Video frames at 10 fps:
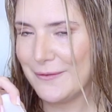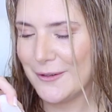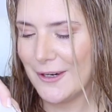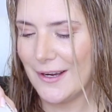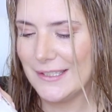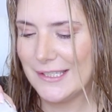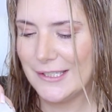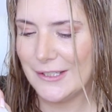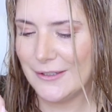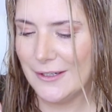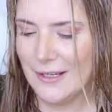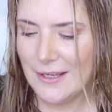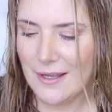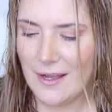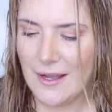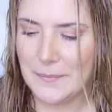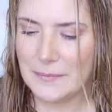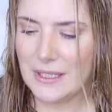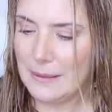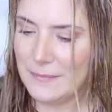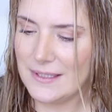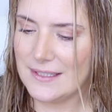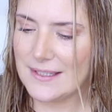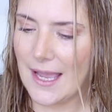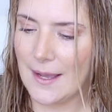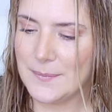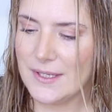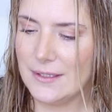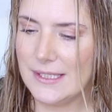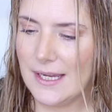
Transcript: forgot to keep these upside